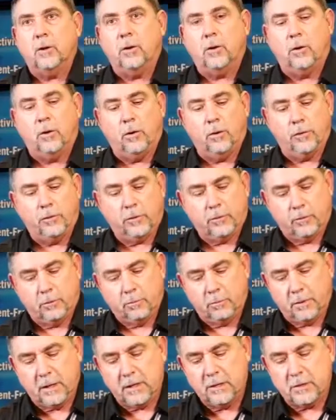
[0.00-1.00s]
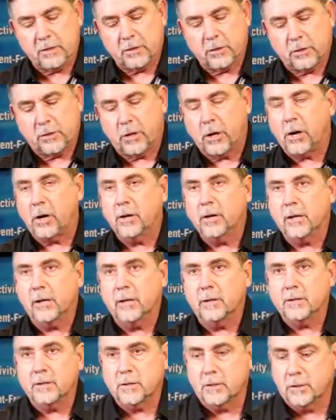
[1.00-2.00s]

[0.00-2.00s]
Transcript: holes, places that are hard to get